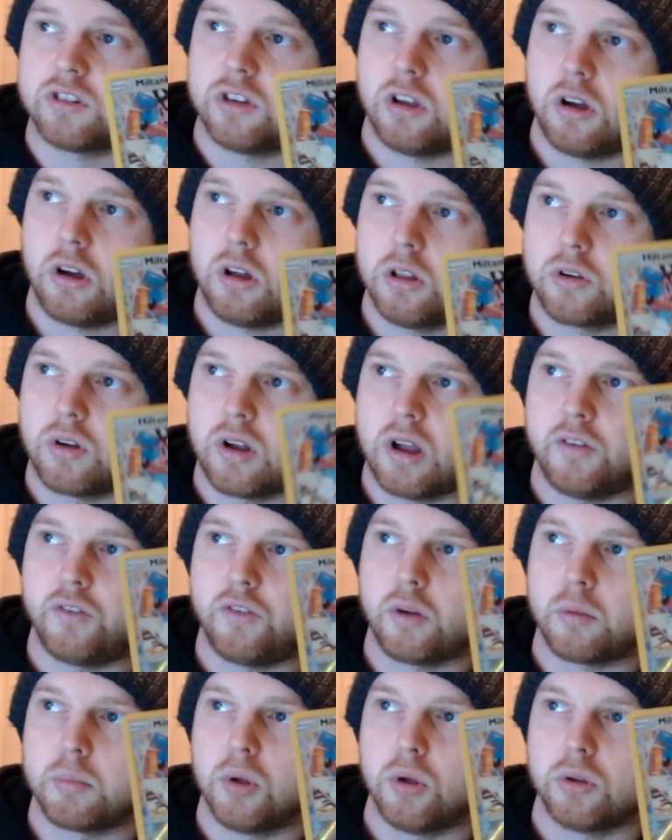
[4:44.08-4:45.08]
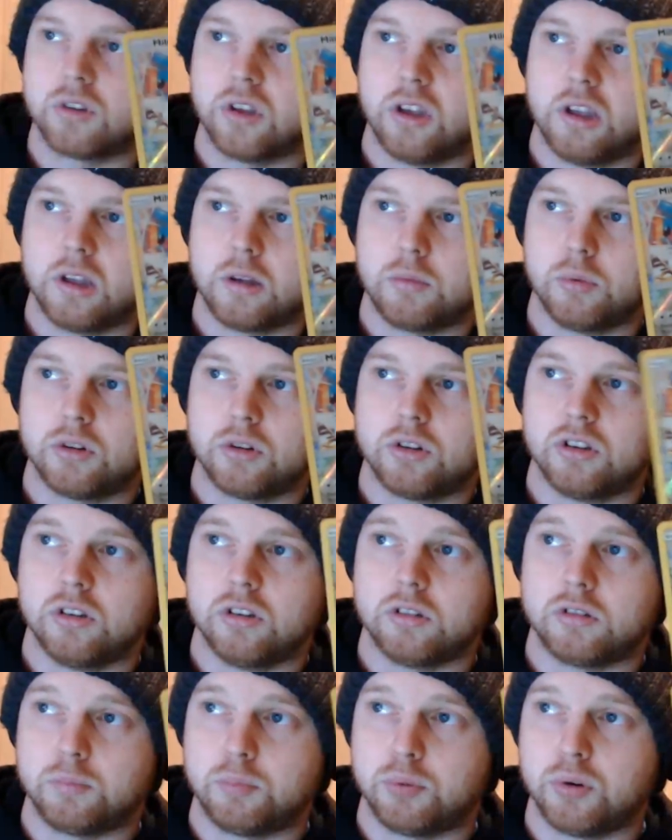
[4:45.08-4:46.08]
holographic Miltank, which is
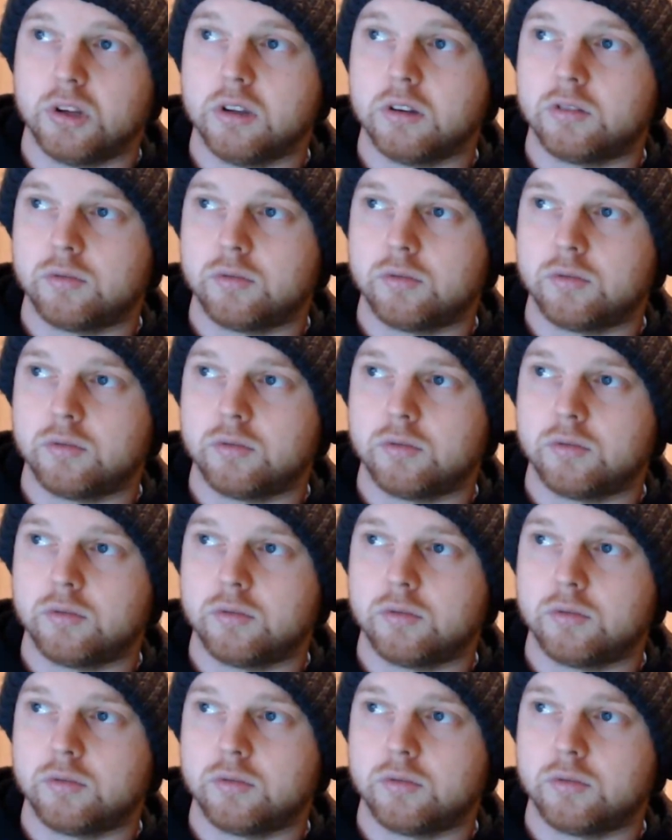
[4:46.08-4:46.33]
pretty